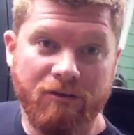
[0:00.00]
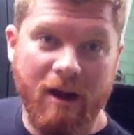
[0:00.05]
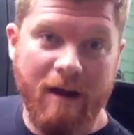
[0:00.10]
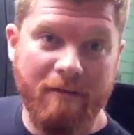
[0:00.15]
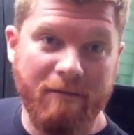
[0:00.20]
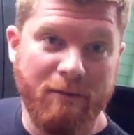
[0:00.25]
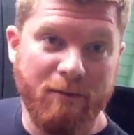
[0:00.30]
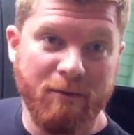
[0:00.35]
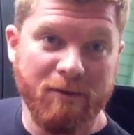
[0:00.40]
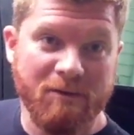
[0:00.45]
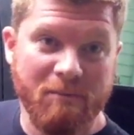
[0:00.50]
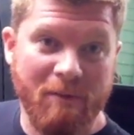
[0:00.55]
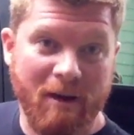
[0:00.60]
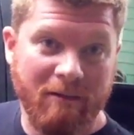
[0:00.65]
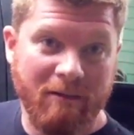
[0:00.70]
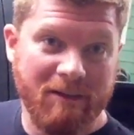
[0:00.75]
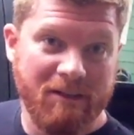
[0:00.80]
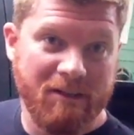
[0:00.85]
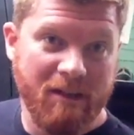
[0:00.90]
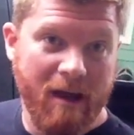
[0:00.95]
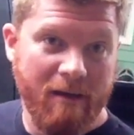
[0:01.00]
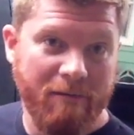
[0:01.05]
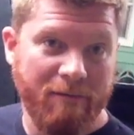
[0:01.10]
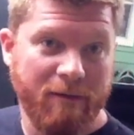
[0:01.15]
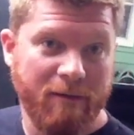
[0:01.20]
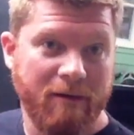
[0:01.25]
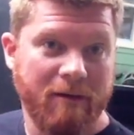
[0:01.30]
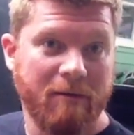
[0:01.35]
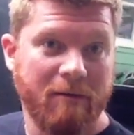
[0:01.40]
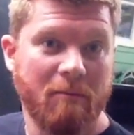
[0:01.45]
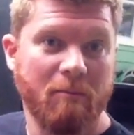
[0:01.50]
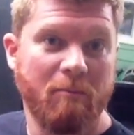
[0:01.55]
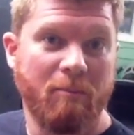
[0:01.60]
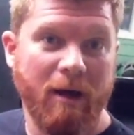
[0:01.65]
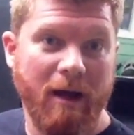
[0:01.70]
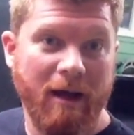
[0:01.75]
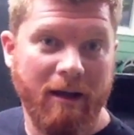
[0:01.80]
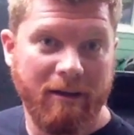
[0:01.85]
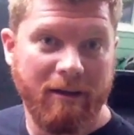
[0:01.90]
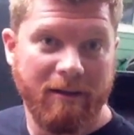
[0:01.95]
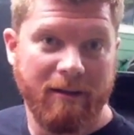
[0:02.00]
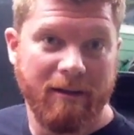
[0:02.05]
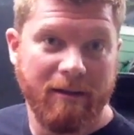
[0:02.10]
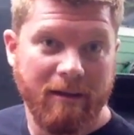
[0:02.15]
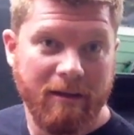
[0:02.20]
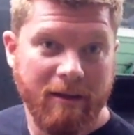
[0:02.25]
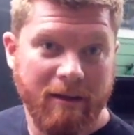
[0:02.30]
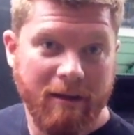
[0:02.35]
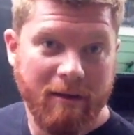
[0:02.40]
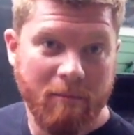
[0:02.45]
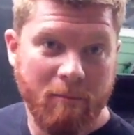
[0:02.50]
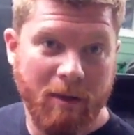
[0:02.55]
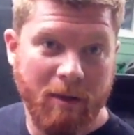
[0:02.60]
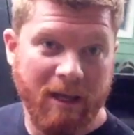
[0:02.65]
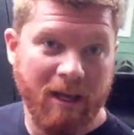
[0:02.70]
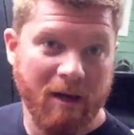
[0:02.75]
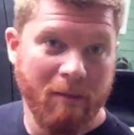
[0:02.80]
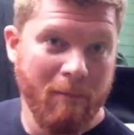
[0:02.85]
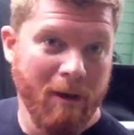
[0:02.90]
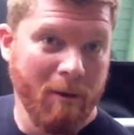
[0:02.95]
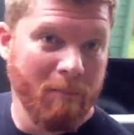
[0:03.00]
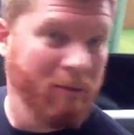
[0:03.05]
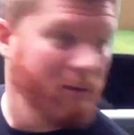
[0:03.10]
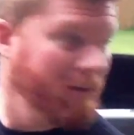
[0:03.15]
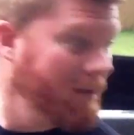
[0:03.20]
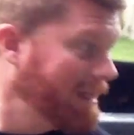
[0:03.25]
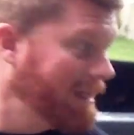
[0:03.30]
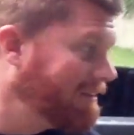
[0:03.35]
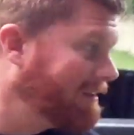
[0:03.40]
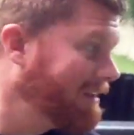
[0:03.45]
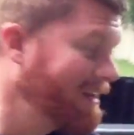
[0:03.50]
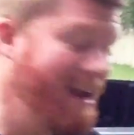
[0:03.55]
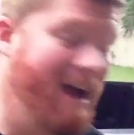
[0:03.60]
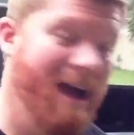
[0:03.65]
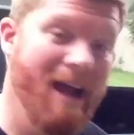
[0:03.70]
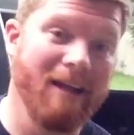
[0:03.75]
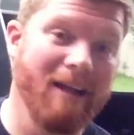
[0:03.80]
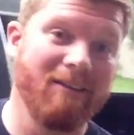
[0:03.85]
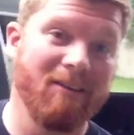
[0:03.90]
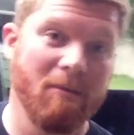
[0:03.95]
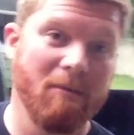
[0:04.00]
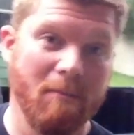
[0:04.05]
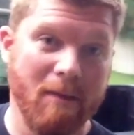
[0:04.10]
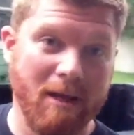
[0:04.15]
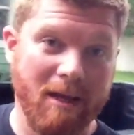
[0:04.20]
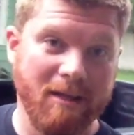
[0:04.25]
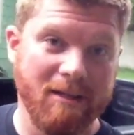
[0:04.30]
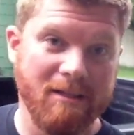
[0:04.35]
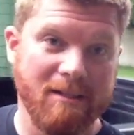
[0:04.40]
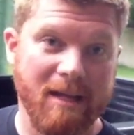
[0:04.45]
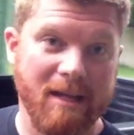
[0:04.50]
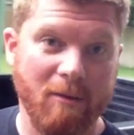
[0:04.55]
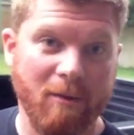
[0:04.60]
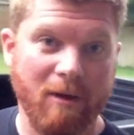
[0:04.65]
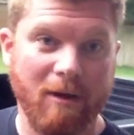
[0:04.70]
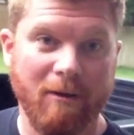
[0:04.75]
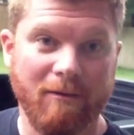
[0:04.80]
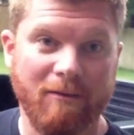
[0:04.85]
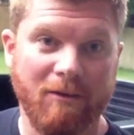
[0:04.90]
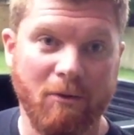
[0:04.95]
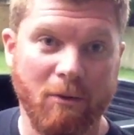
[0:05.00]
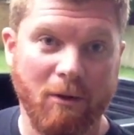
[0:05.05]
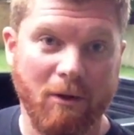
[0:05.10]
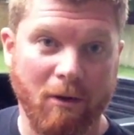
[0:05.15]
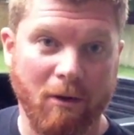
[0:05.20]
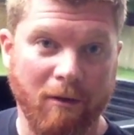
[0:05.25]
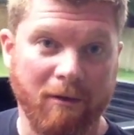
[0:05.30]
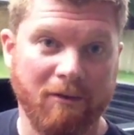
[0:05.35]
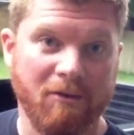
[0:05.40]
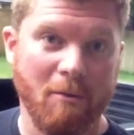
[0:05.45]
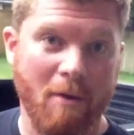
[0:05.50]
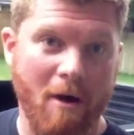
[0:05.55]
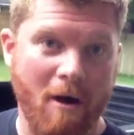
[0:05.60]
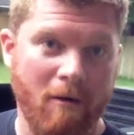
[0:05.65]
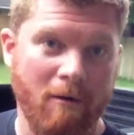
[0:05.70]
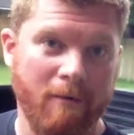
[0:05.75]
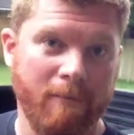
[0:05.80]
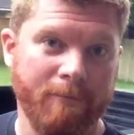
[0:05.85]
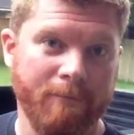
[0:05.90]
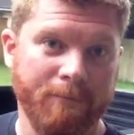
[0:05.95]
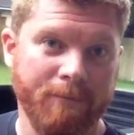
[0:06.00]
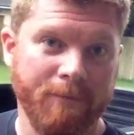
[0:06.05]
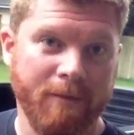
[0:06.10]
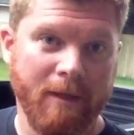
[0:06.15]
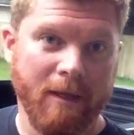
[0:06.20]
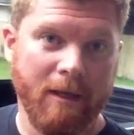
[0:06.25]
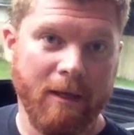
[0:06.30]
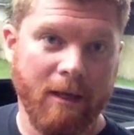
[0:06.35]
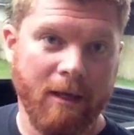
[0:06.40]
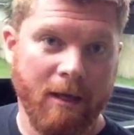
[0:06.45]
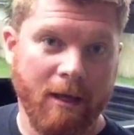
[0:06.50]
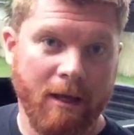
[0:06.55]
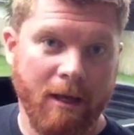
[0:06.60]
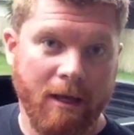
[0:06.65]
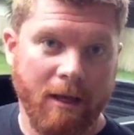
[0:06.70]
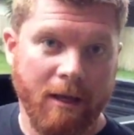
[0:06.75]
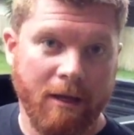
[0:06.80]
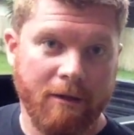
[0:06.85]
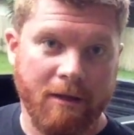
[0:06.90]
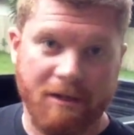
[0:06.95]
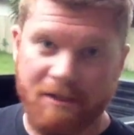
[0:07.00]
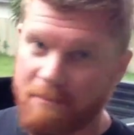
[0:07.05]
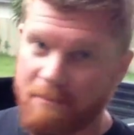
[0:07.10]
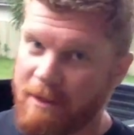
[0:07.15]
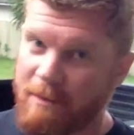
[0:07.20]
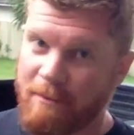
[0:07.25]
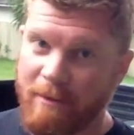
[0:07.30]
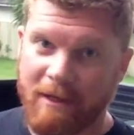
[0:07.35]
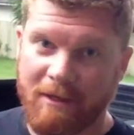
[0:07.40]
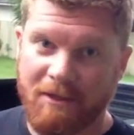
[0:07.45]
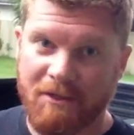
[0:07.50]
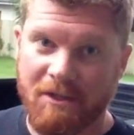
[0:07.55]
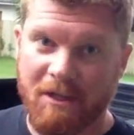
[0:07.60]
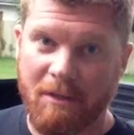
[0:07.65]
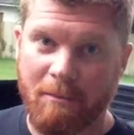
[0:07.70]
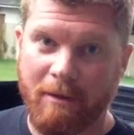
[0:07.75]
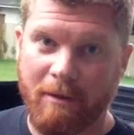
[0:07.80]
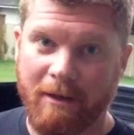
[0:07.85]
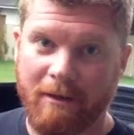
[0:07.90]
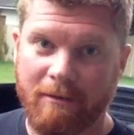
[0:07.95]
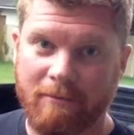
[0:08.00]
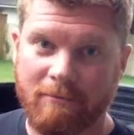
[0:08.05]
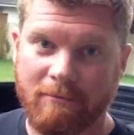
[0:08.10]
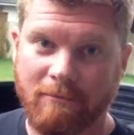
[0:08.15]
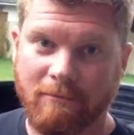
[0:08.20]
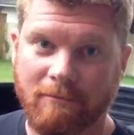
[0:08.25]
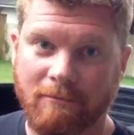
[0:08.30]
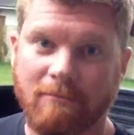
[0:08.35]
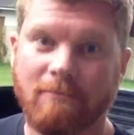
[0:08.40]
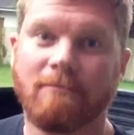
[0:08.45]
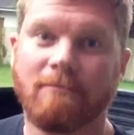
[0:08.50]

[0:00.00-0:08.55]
driving through some ugly stuff. But picking them up late tonight means that we don't have to do it early tomorrow. Doesn't mean we get to sleep in,